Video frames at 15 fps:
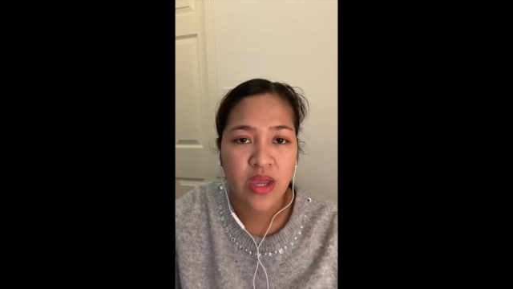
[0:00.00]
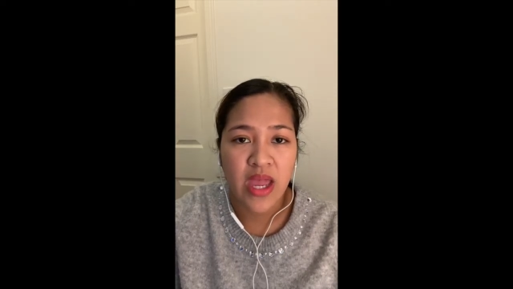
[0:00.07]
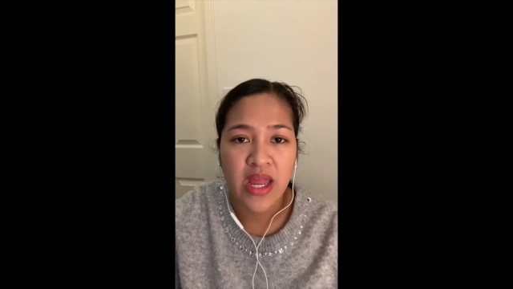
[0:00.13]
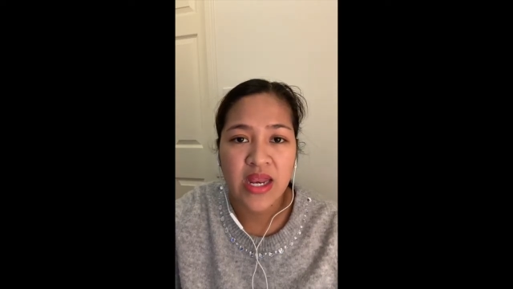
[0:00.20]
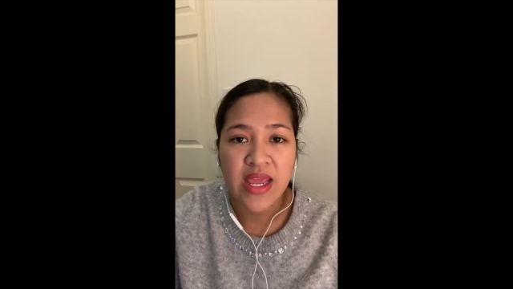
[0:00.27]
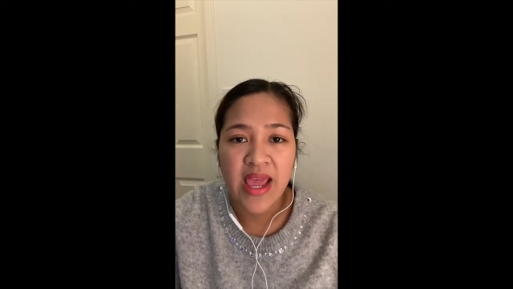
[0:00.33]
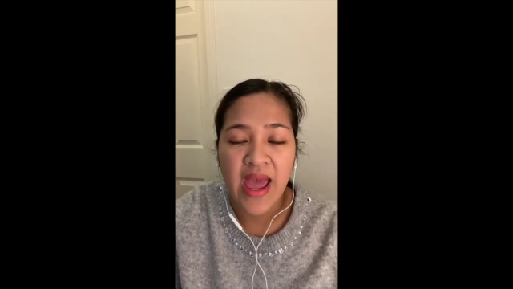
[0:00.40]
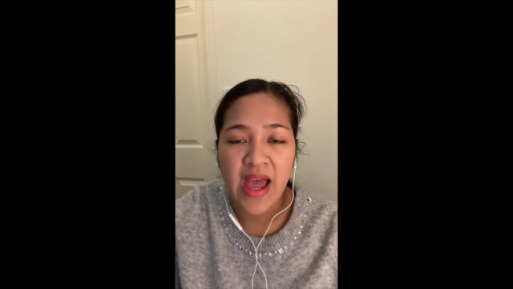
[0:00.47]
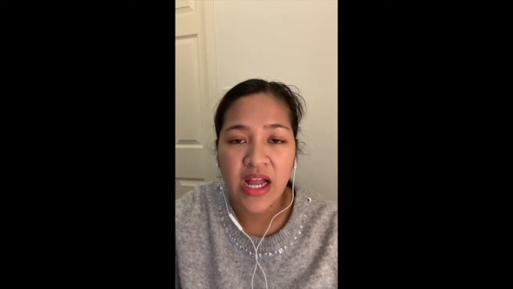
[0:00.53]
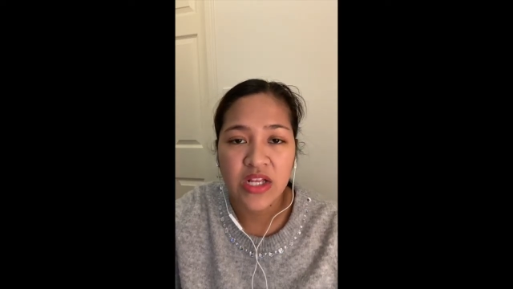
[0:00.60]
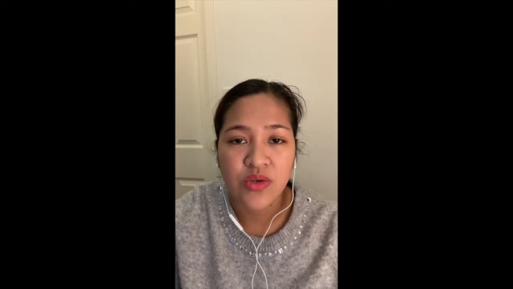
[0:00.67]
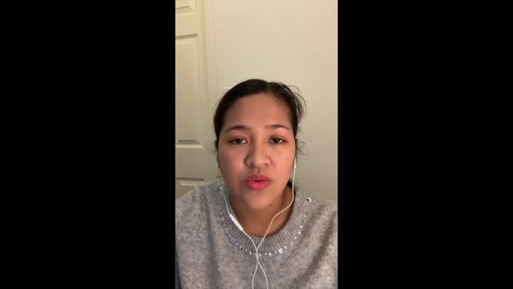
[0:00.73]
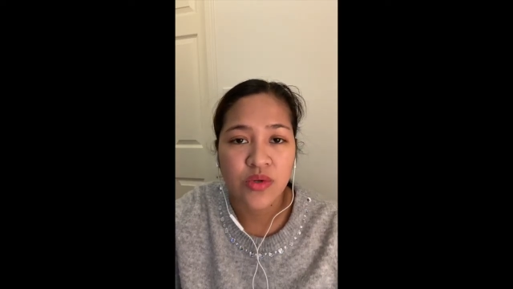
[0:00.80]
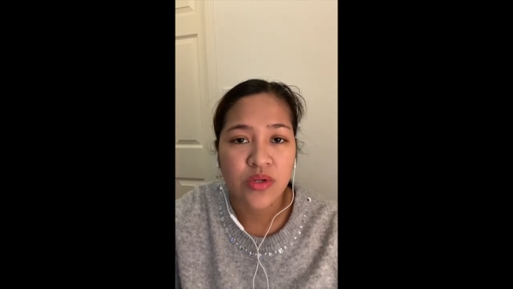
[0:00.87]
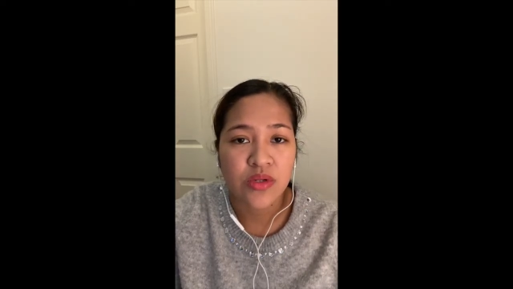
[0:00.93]
any
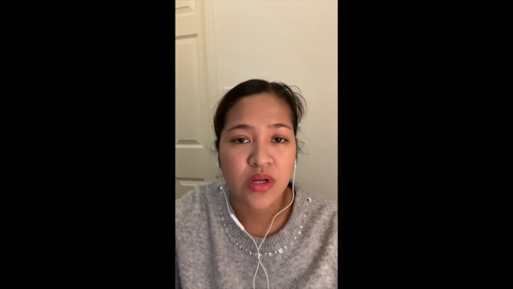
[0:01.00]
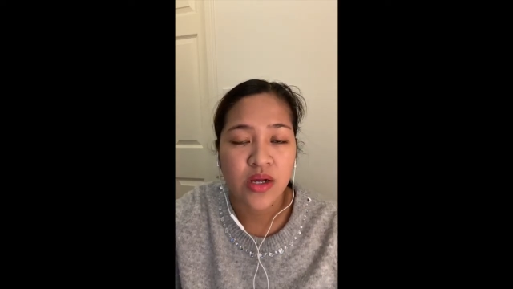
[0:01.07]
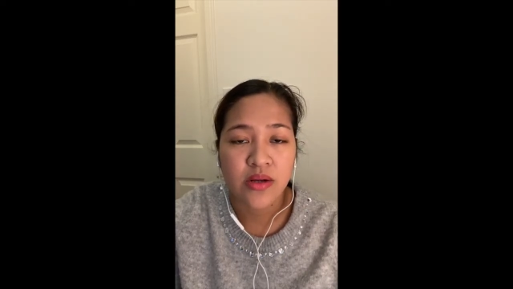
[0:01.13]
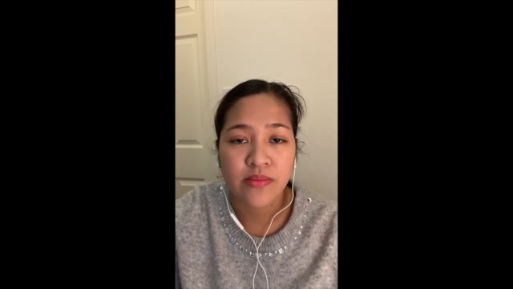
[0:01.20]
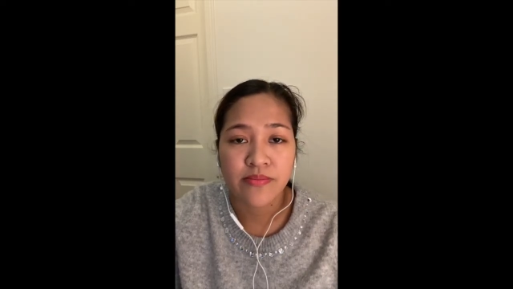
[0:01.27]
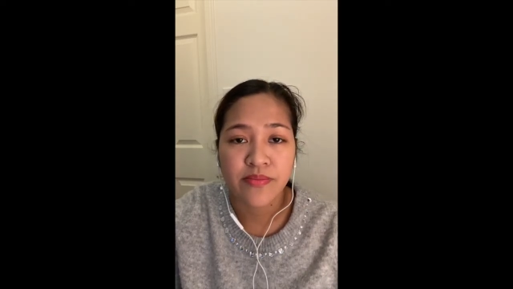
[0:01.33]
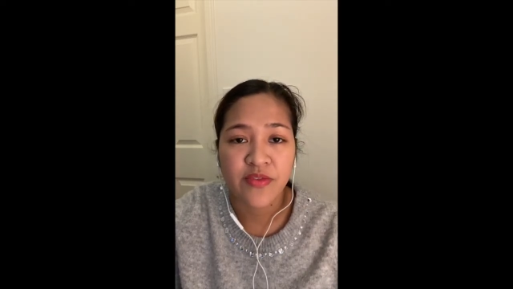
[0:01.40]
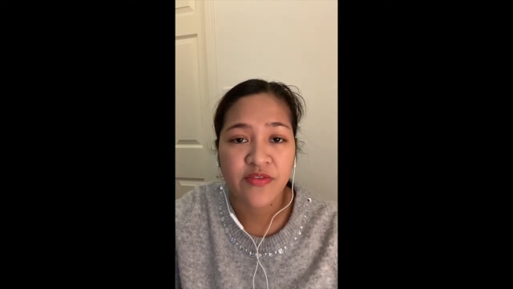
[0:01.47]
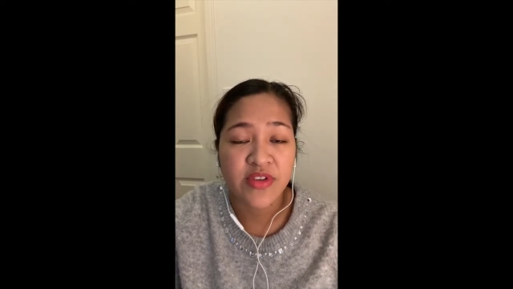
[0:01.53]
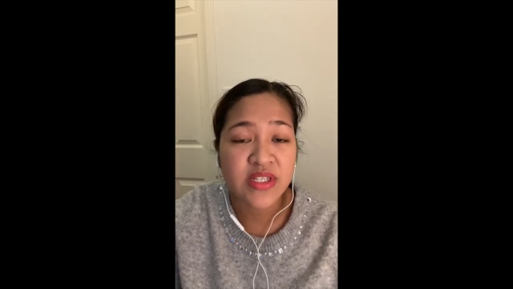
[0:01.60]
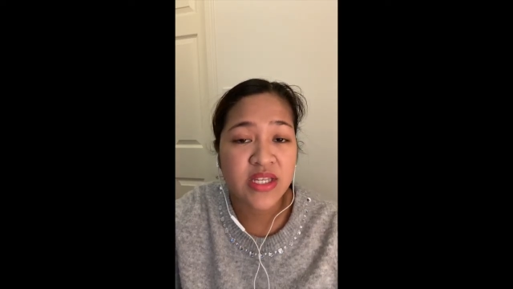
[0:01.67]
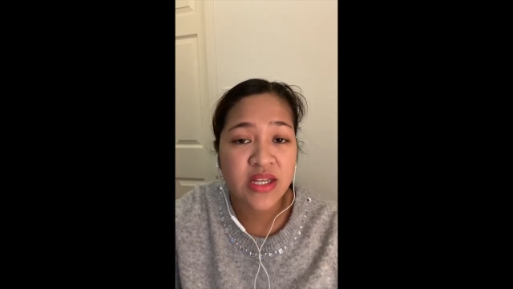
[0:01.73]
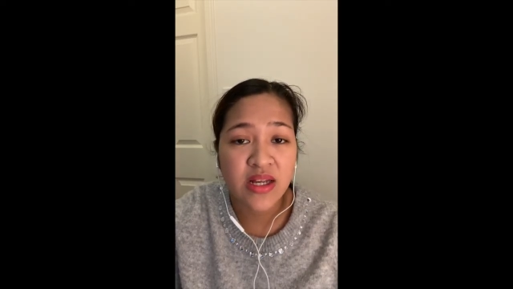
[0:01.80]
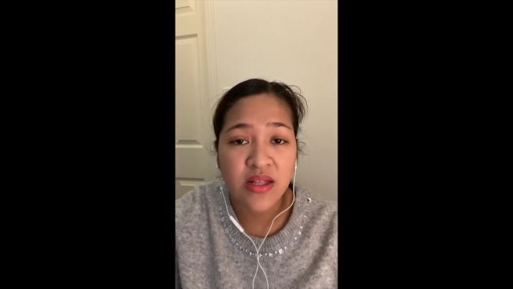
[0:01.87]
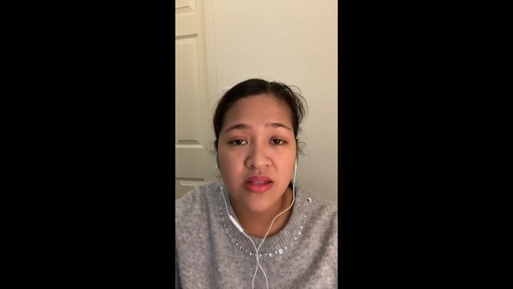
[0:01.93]
annual
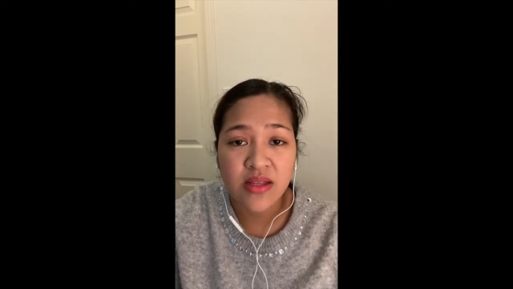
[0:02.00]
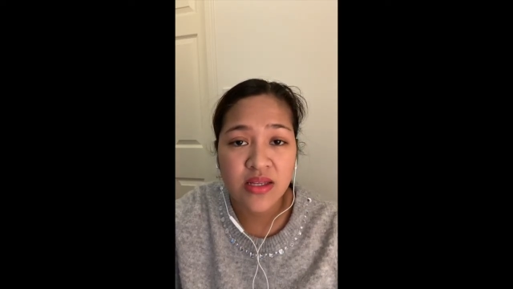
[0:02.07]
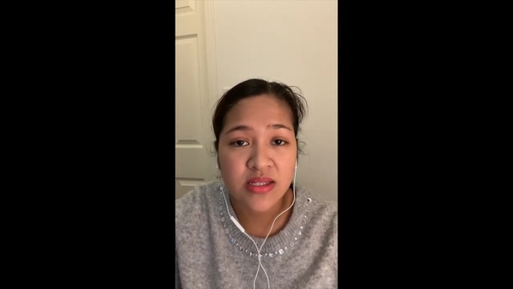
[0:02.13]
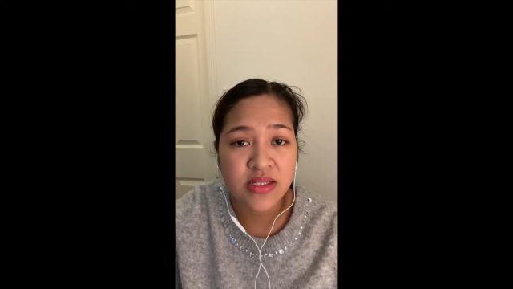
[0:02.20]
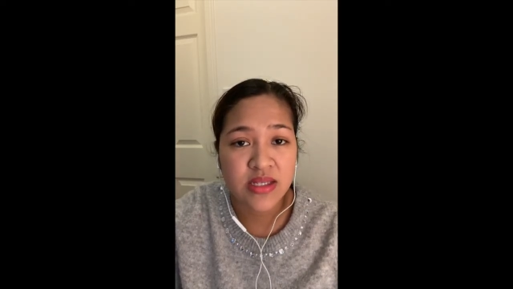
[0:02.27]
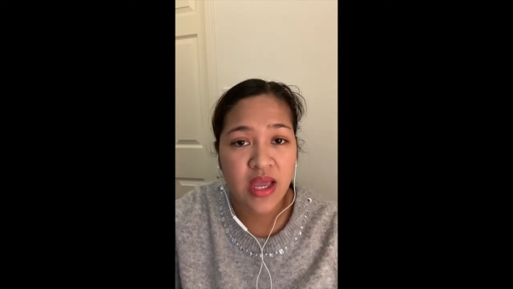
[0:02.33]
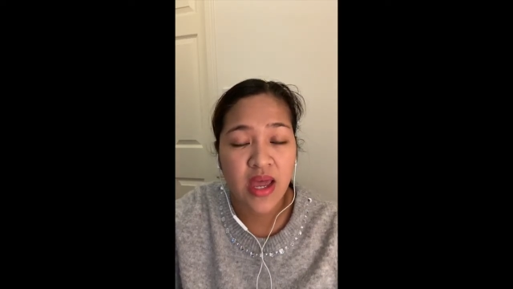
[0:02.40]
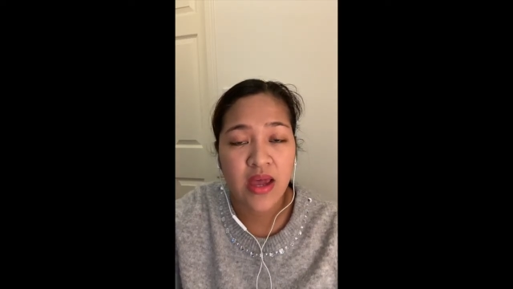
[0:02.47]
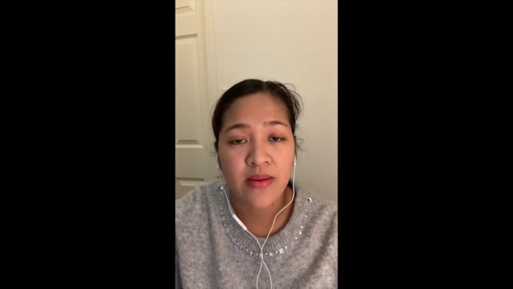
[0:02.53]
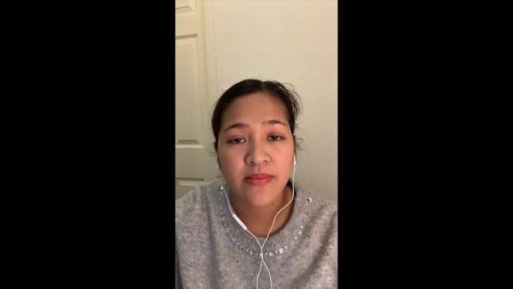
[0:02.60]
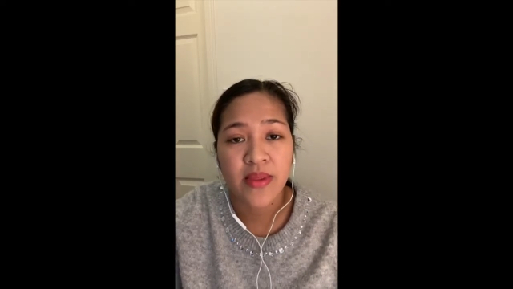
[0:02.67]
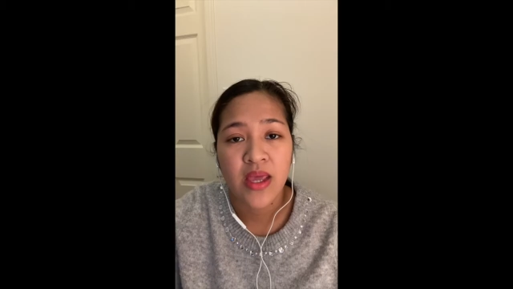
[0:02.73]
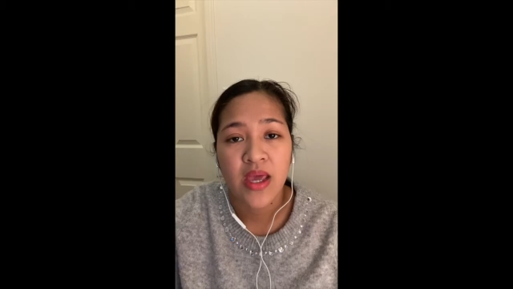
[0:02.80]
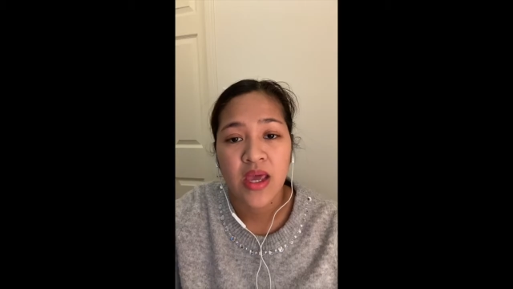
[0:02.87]
physical exam,